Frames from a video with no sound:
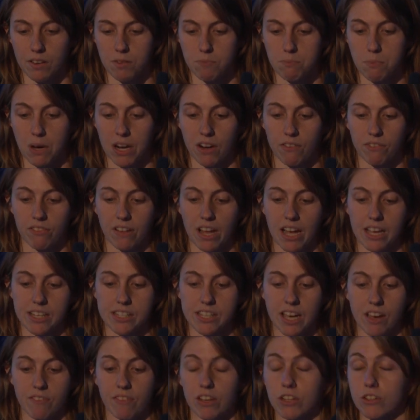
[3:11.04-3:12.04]

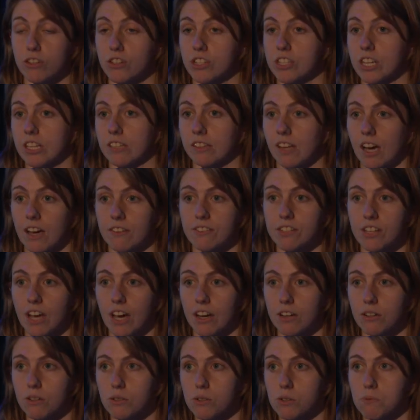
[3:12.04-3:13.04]
Butterflies have interesting life
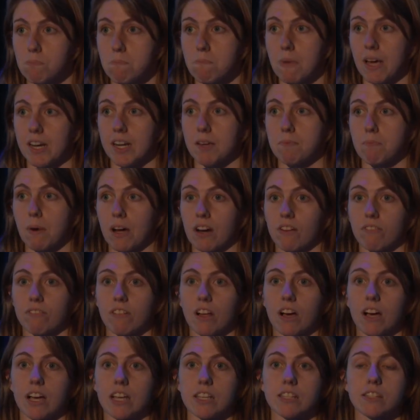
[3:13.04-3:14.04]
cycles. Many
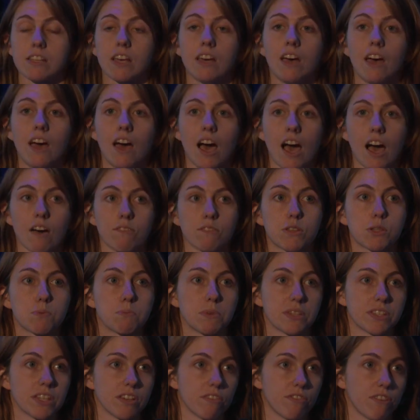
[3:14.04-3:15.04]
butterflies have
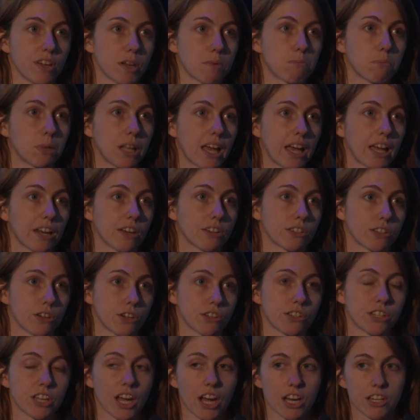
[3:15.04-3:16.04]
specific plant
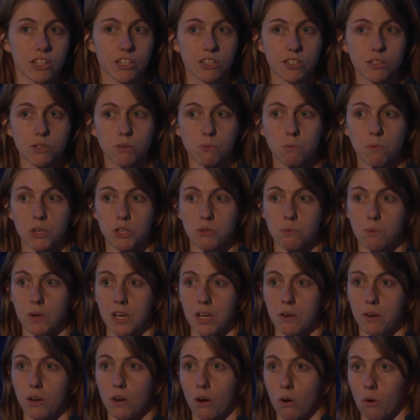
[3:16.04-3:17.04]
associations, which
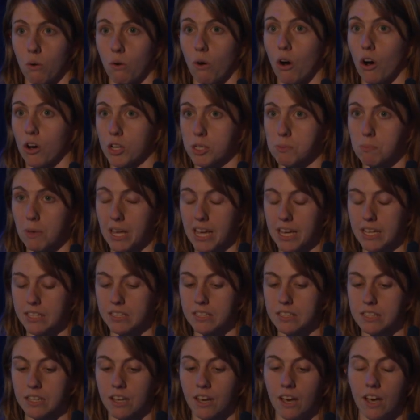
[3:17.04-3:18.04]
we call host
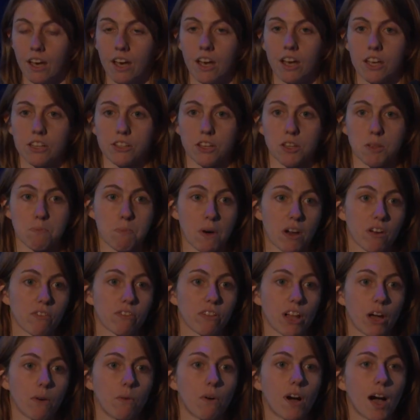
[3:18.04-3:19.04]
plants. So the
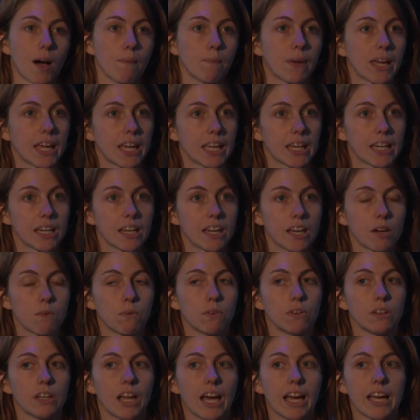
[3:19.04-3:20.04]
butterfly will come in, it
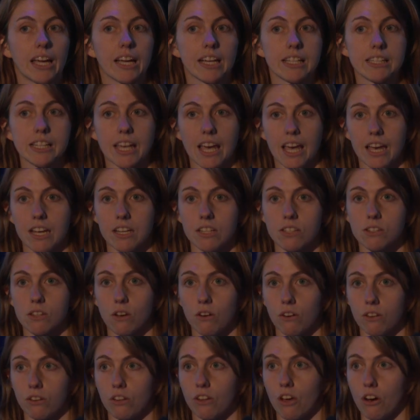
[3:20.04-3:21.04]
will lay its eggs
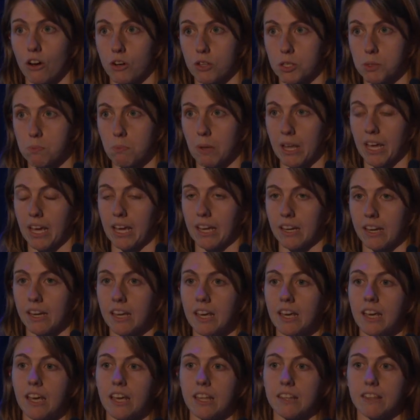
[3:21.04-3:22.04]
on the host plant,
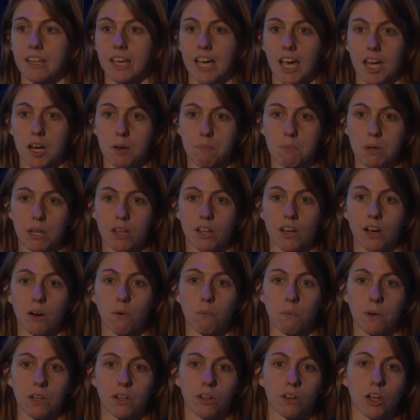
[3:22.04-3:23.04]
the caterpillar
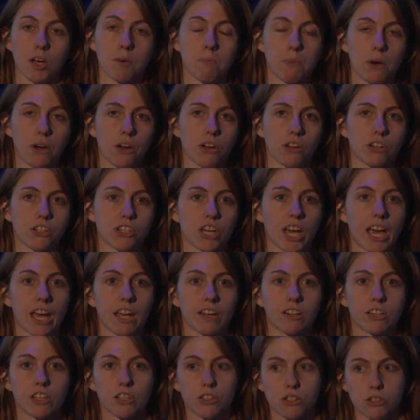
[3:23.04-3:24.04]
will emerge
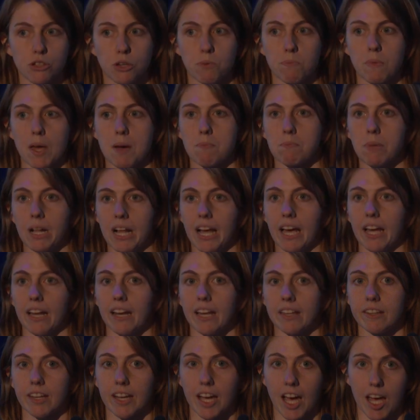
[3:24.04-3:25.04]
and consume that plant,
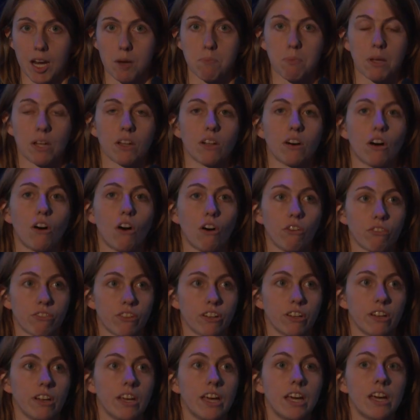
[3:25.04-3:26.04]
and the caterpillar
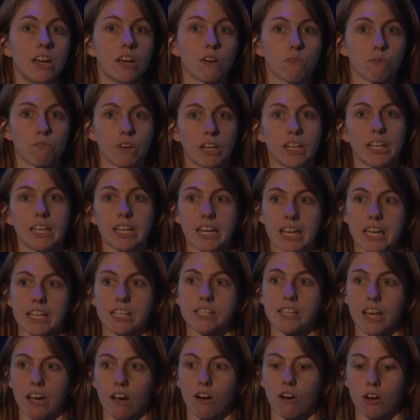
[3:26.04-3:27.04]
often really needs
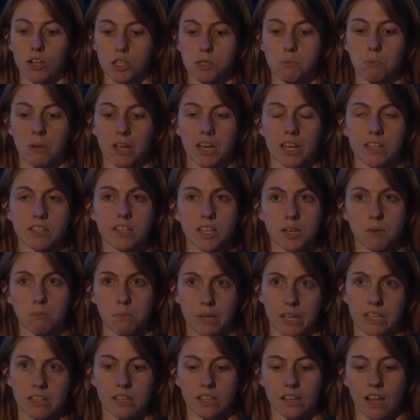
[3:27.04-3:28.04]
that host plant to
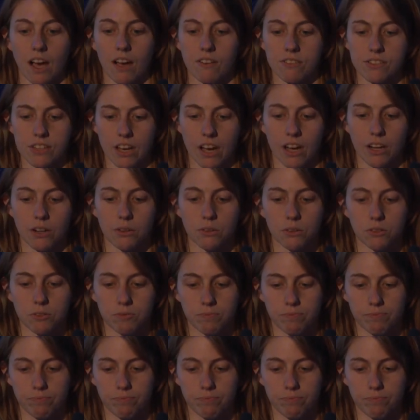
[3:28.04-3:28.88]
complete the life cycle.